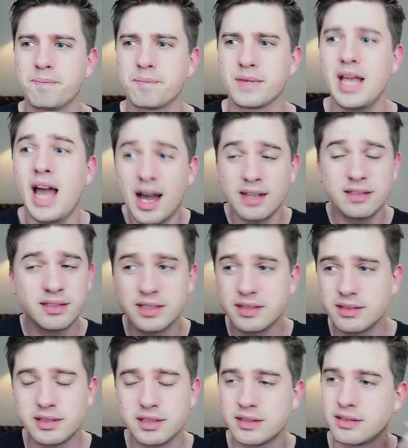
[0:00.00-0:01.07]
Yeah,
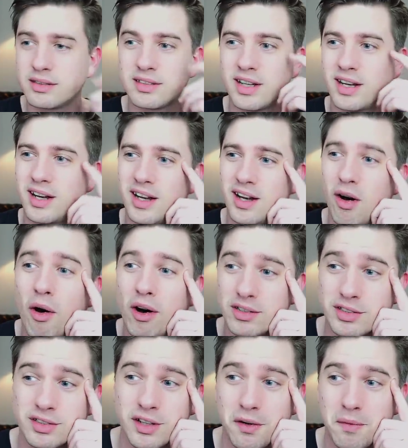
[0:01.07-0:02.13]
it's just
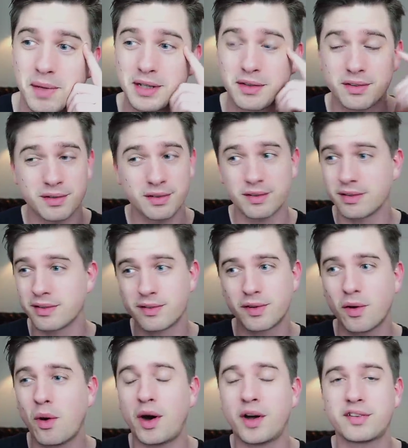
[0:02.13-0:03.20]
awesome, and
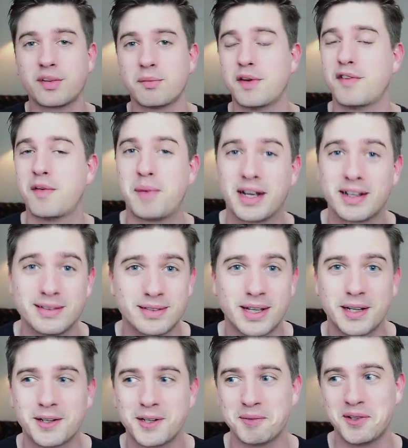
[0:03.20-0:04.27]
so awesome of a
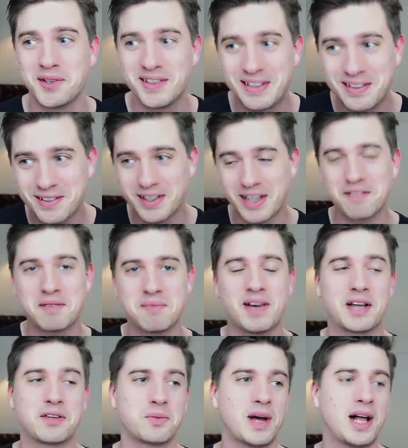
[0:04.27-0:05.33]
Pakistani community to give him
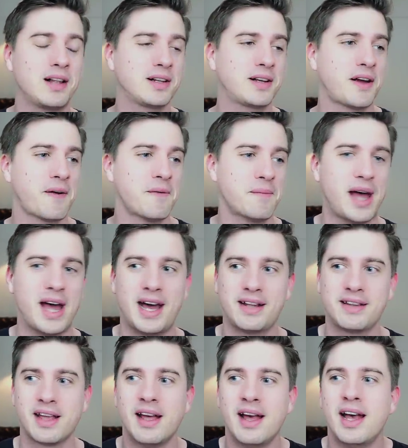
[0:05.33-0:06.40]
that welcome.
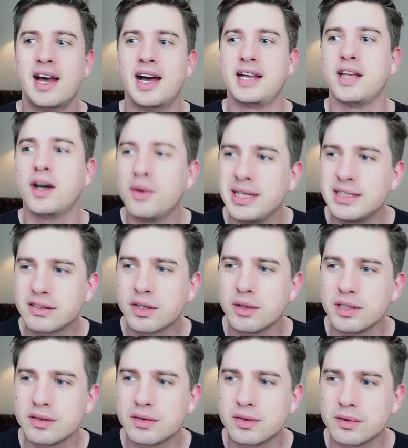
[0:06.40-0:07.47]
And I know he's
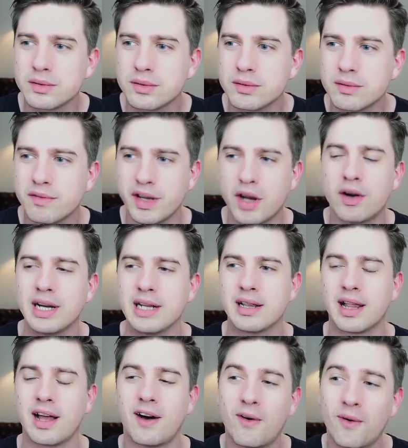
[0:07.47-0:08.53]
going to, they are
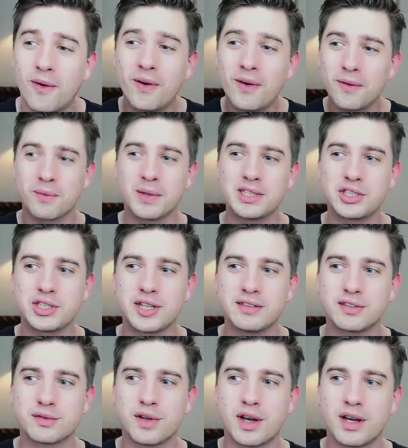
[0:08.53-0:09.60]
in Lahore, which
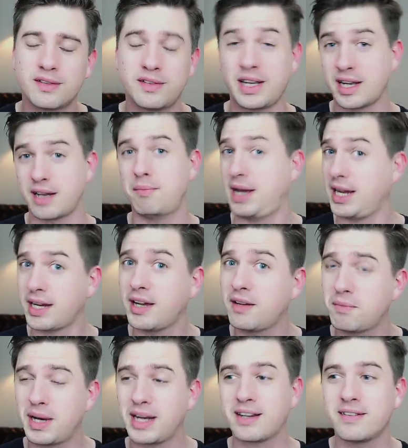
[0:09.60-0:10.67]
is the Tekken Mecca
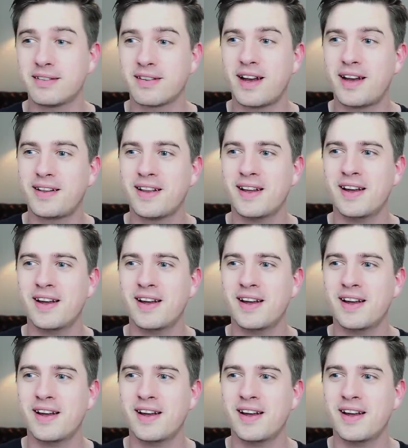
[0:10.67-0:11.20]
in Pakistan.